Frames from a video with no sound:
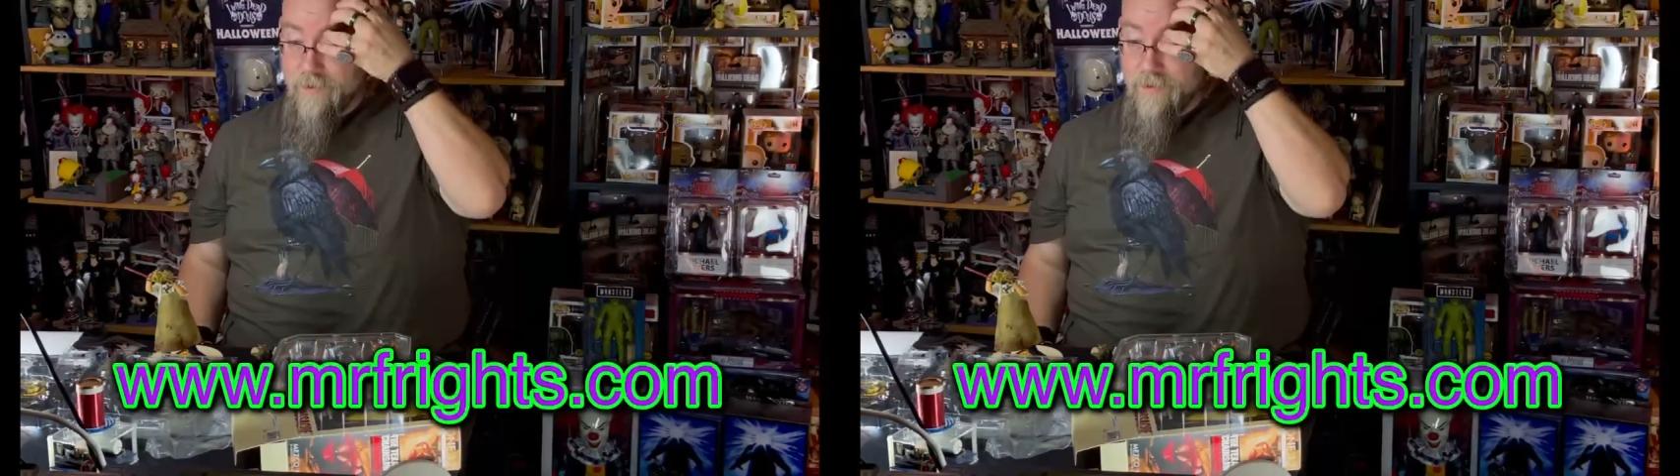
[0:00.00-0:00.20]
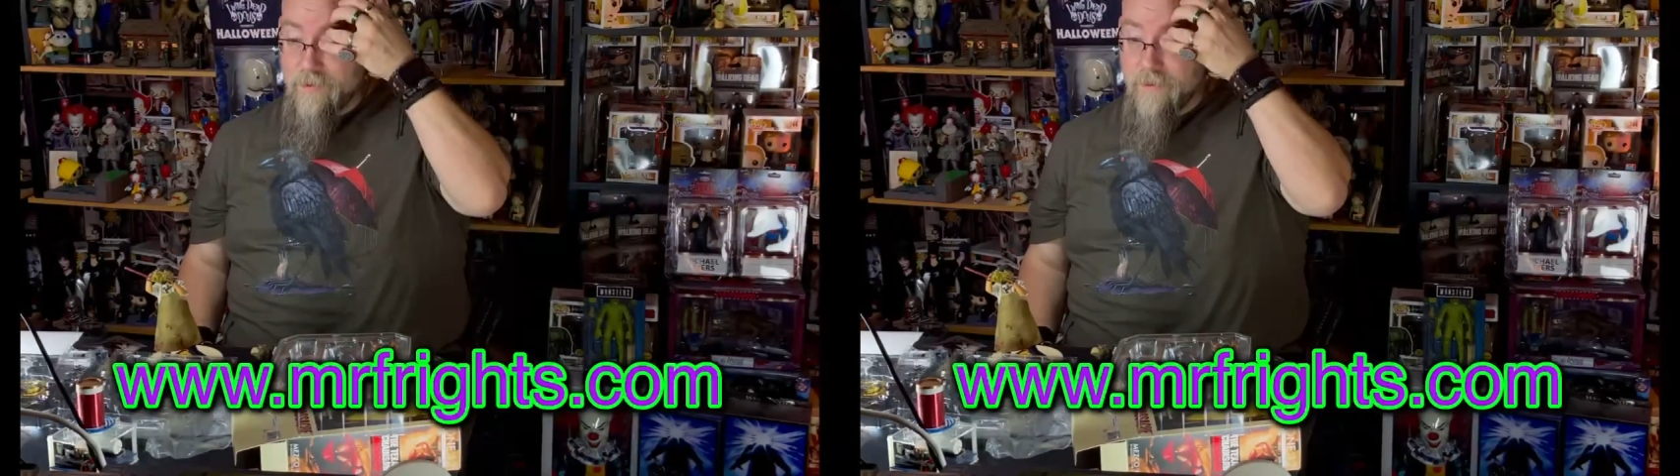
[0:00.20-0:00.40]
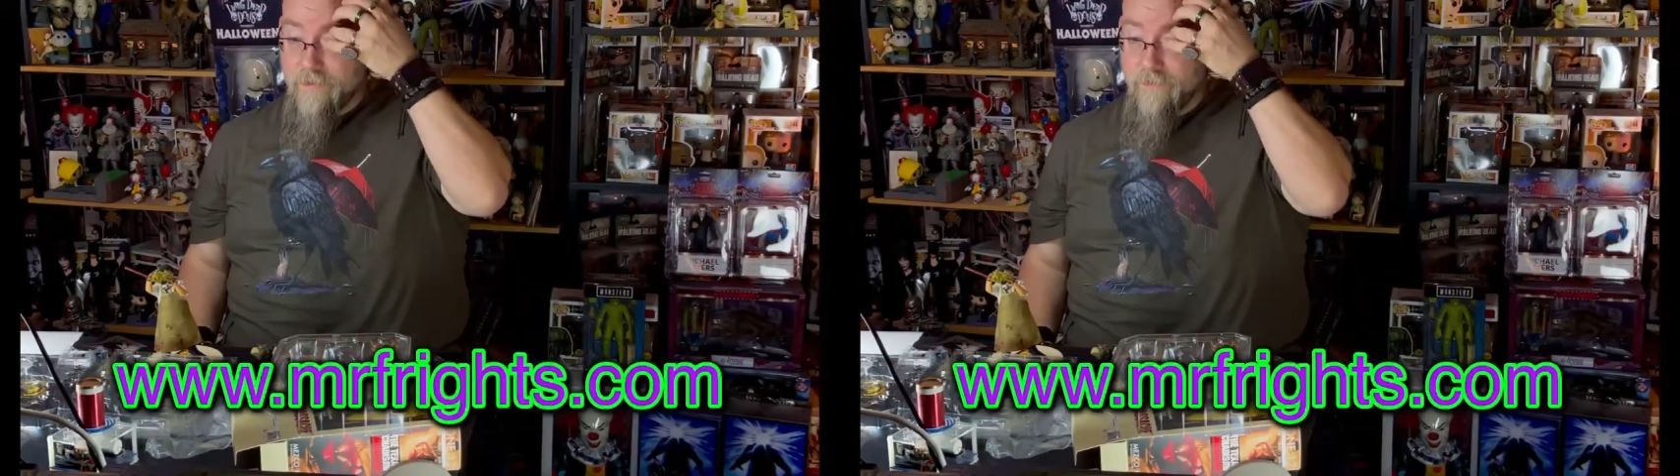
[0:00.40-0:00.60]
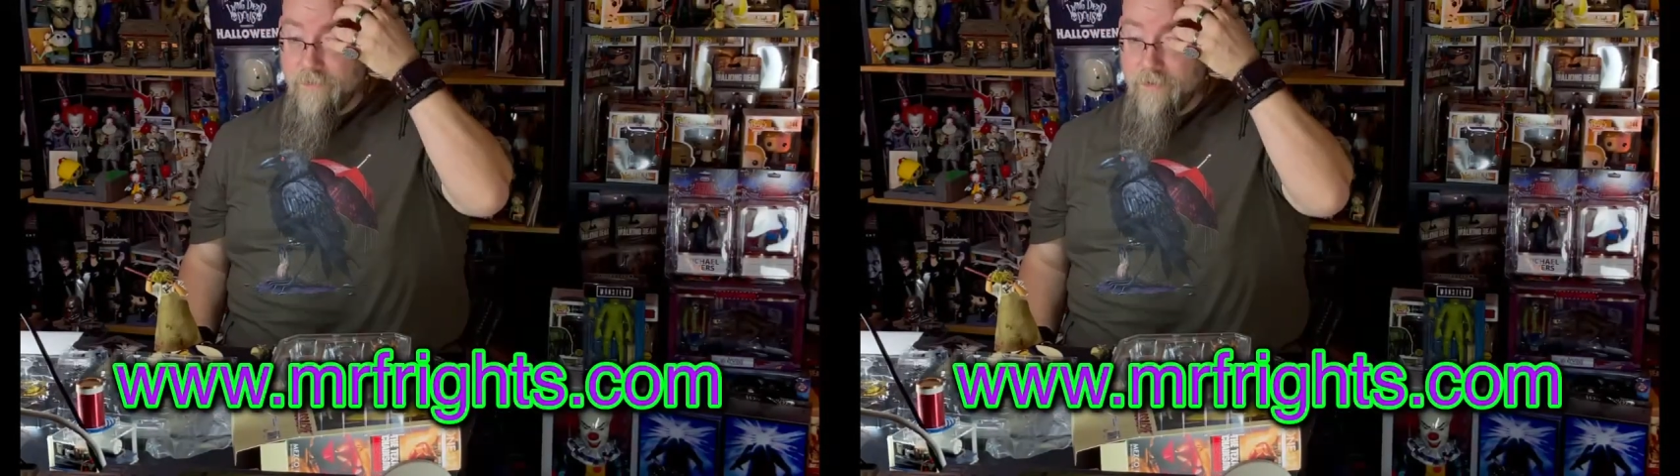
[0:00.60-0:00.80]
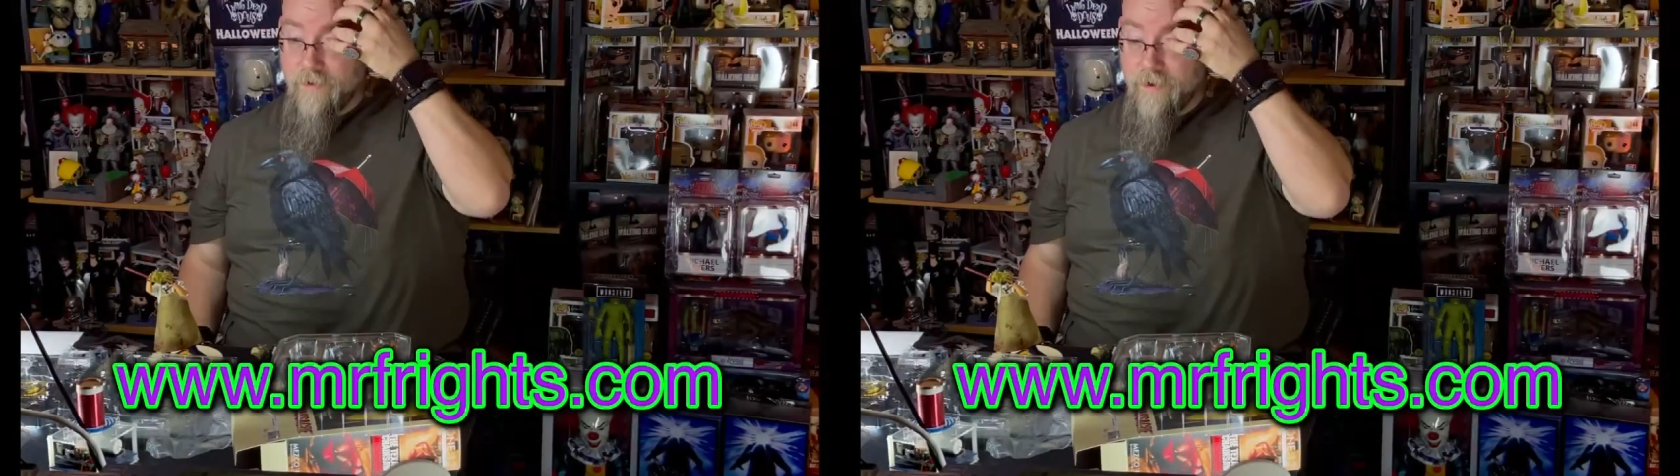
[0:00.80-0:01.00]
Just look
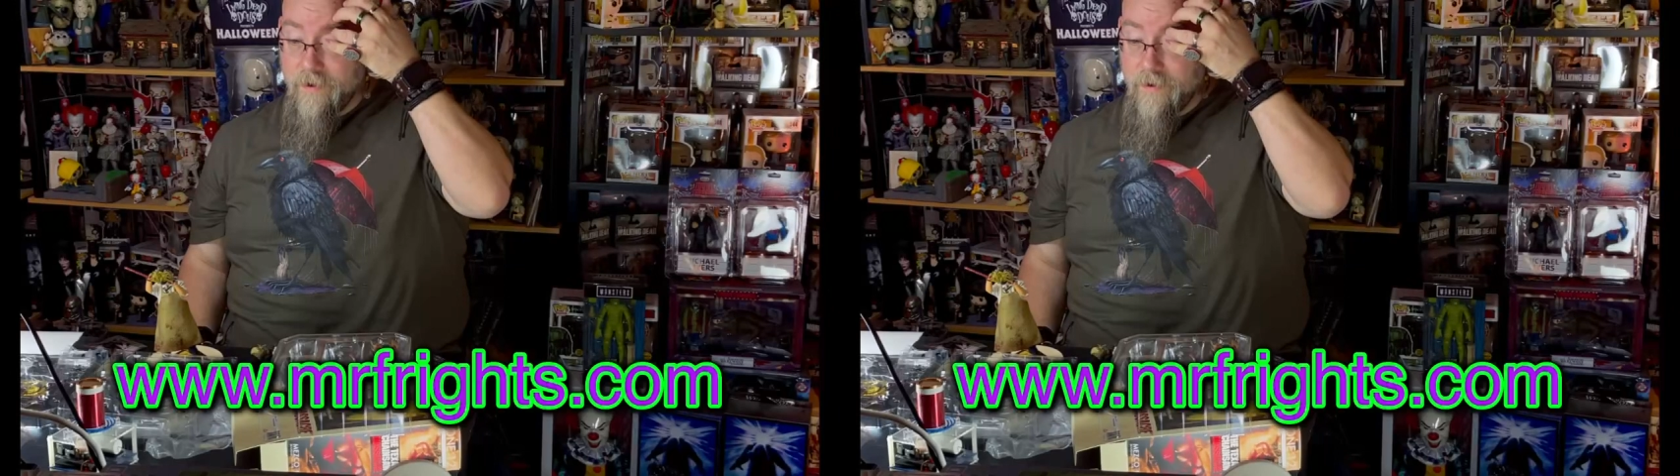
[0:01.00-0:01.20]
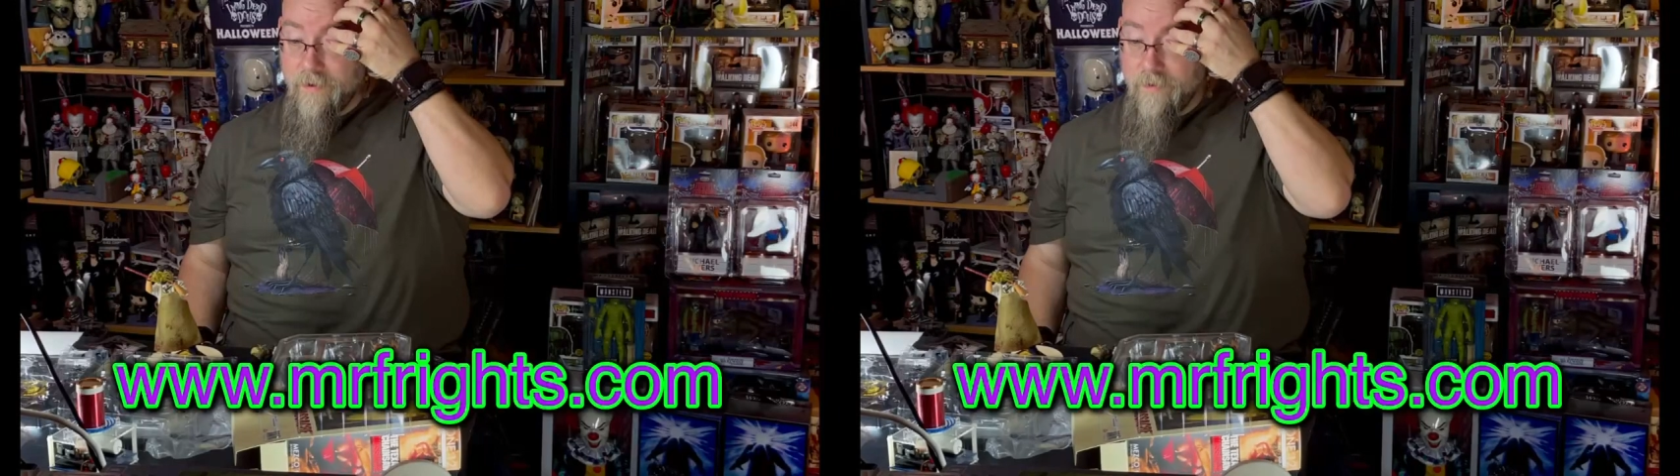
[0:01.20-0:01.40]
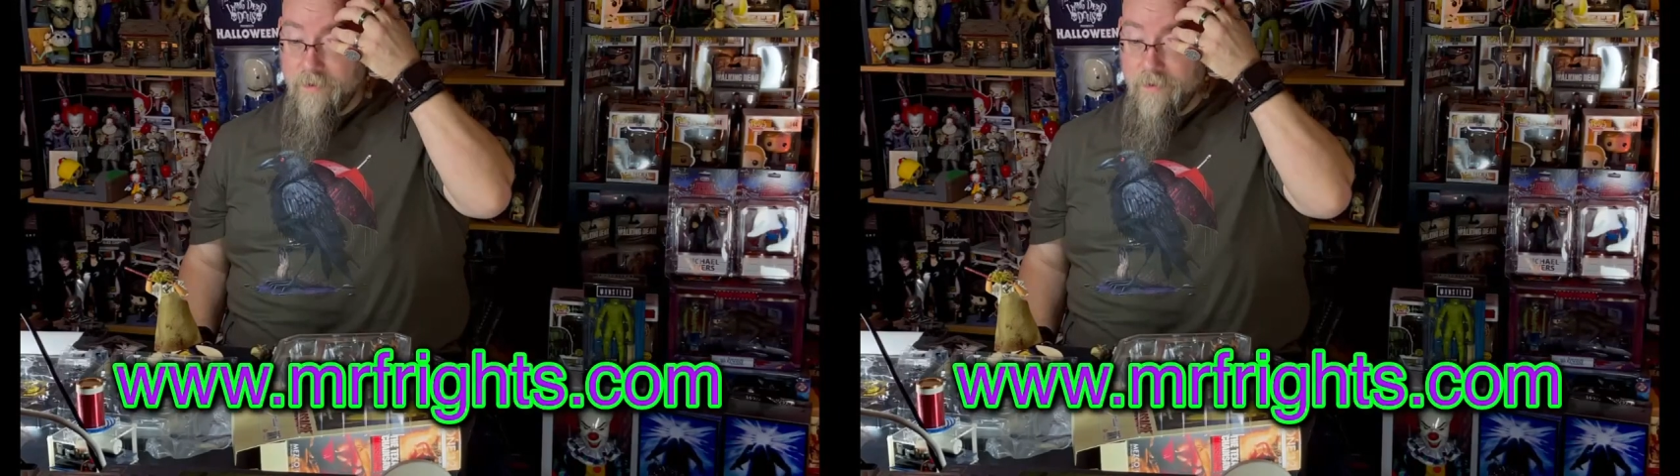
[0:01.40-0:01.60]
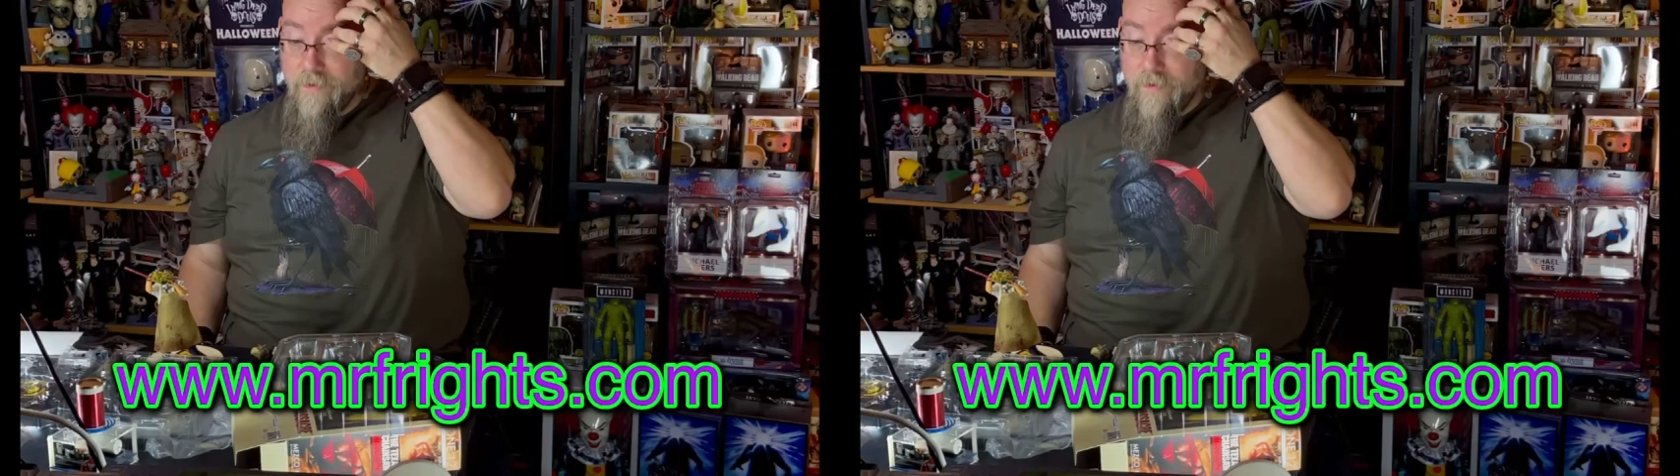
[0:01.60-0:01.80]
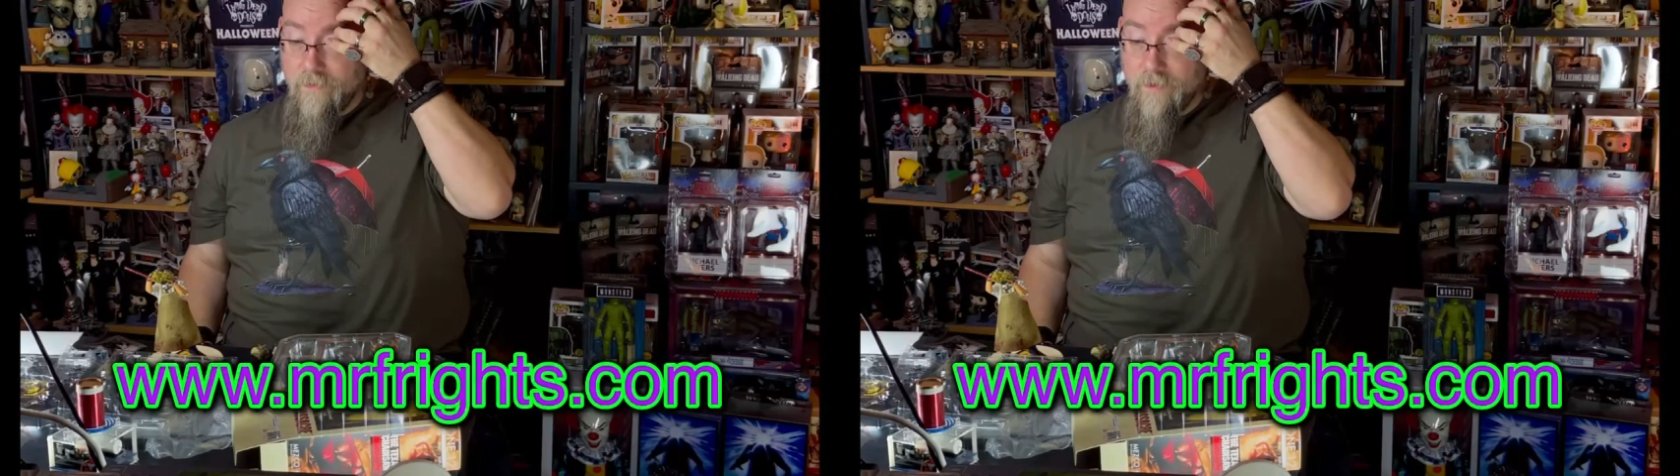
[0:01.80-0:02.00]
for
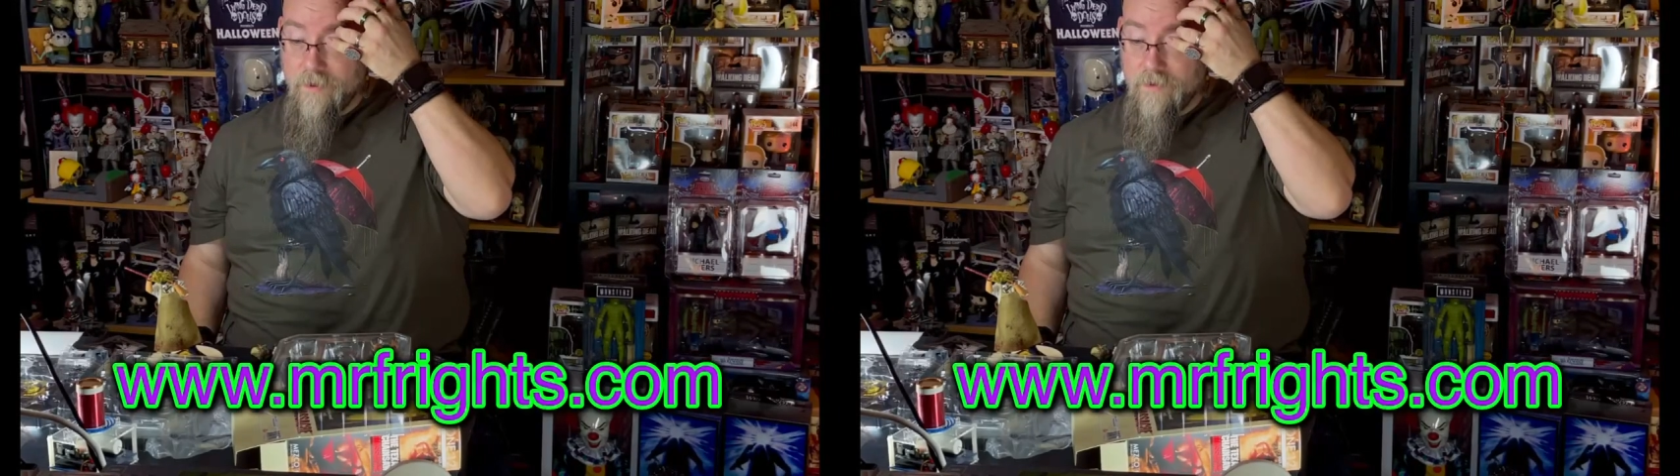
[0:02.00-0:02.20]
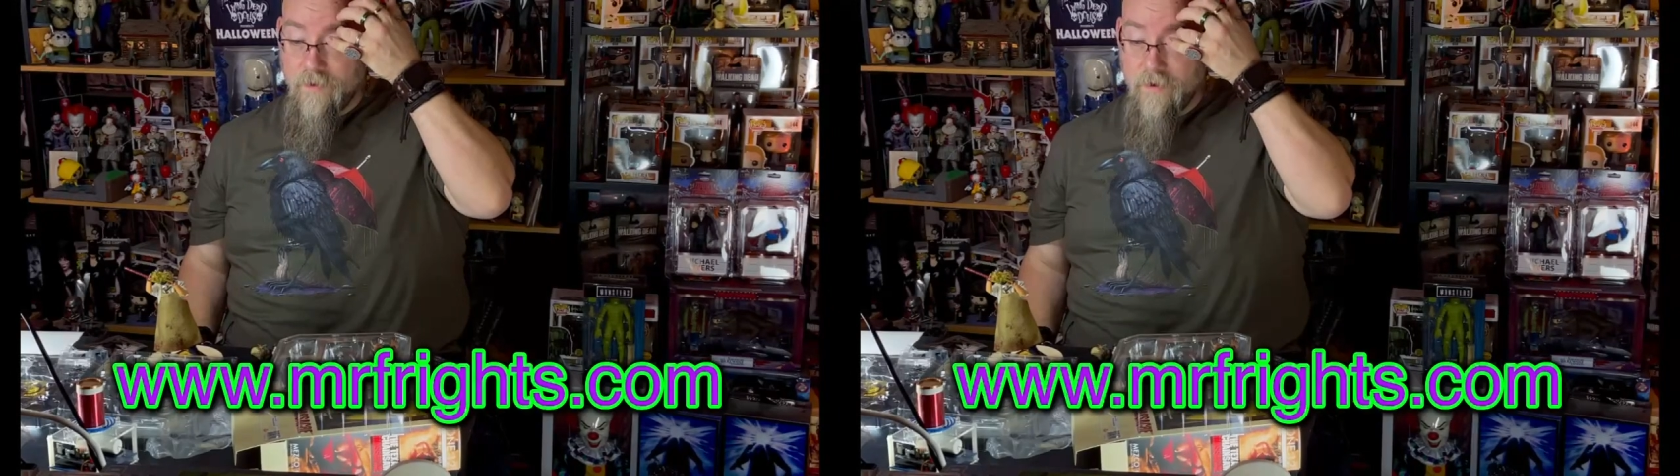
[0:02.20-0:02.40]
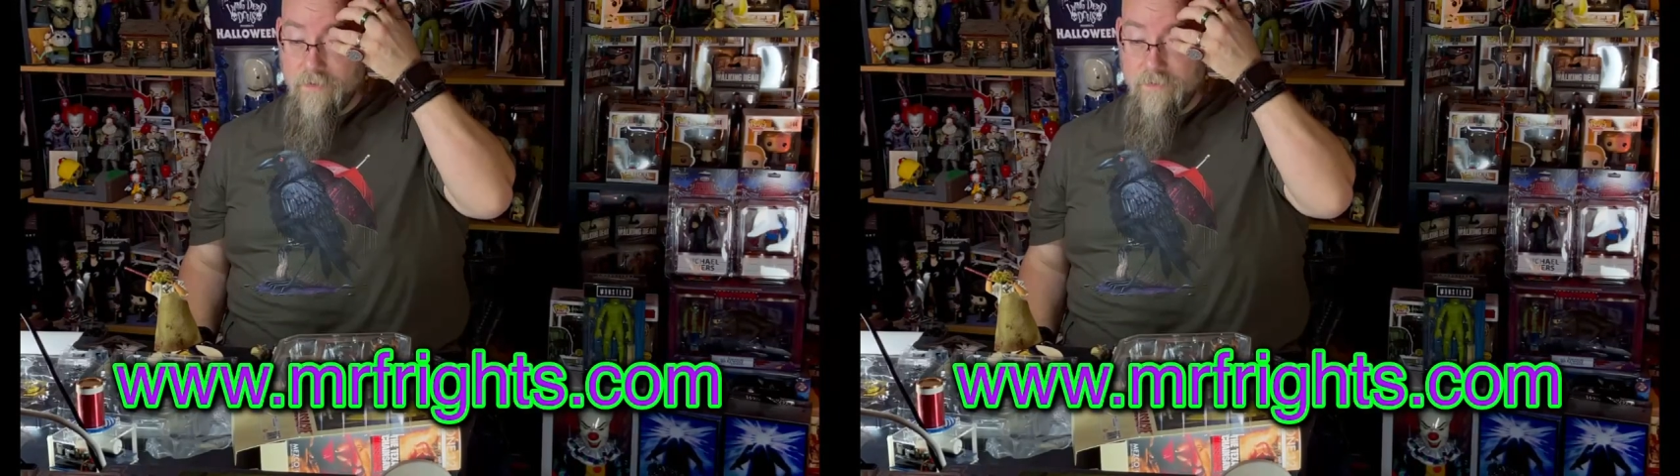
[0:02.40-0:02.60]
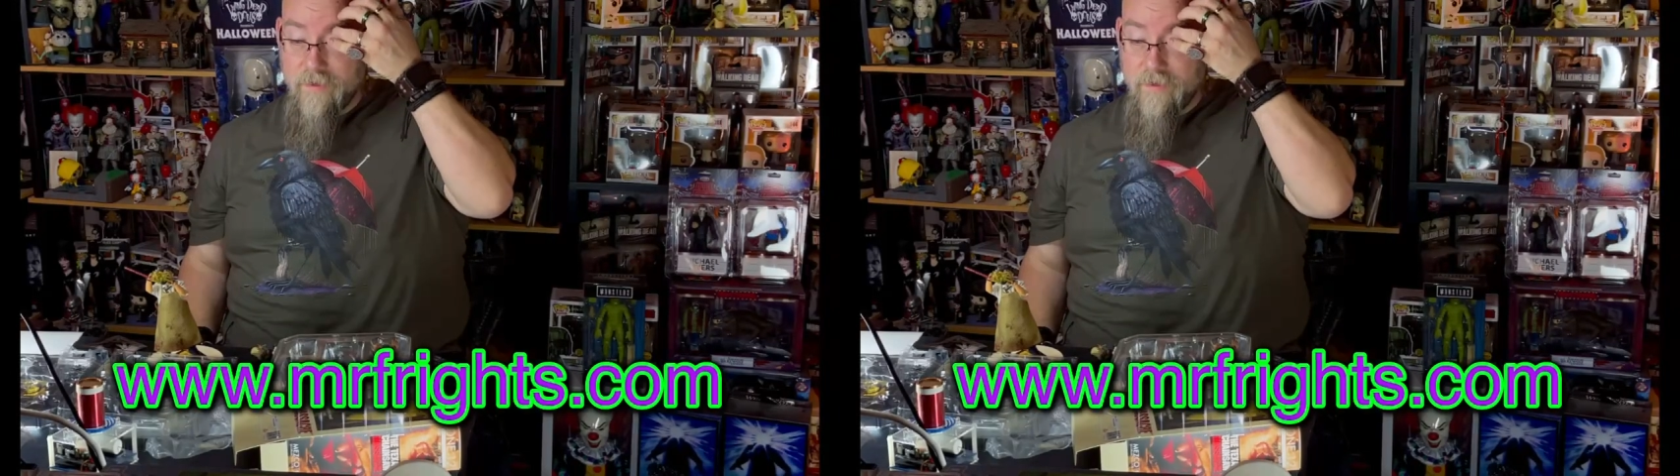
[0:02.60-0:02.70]
112